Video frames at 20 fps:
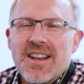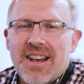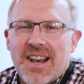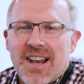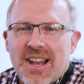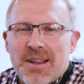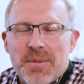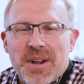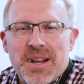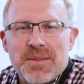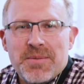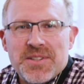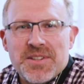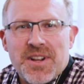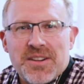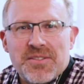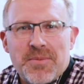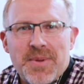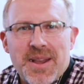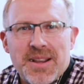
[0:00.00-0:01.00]
Hi, my name is
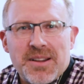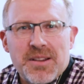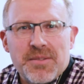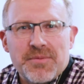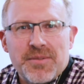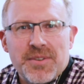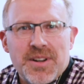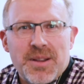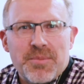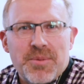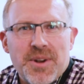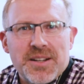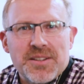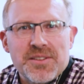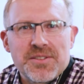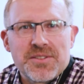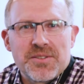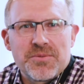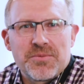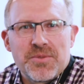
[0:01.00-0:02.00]
Dr. Matt Comfort. I
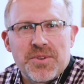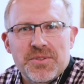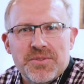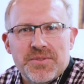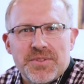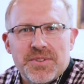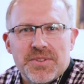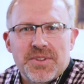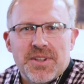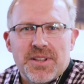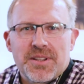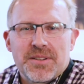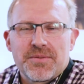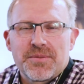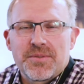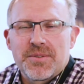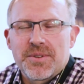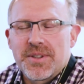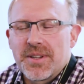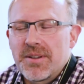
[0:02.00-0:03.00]
practice in Roseville,
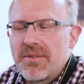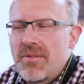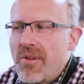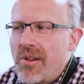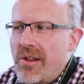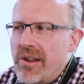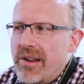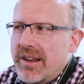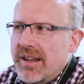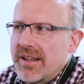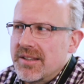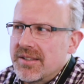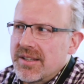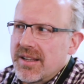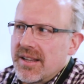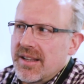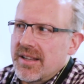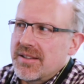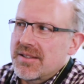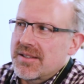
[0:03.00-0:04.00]
California. And
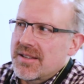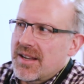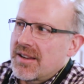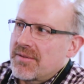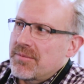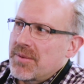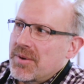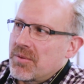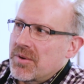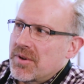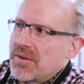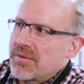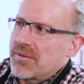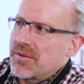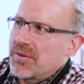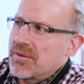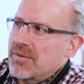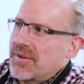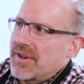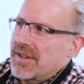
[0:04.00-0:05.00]
today I have my
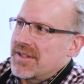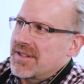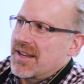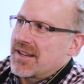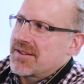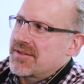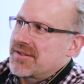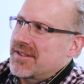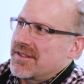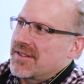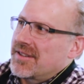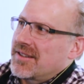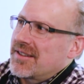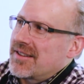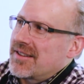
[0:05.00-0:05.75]
wonderful, fantastic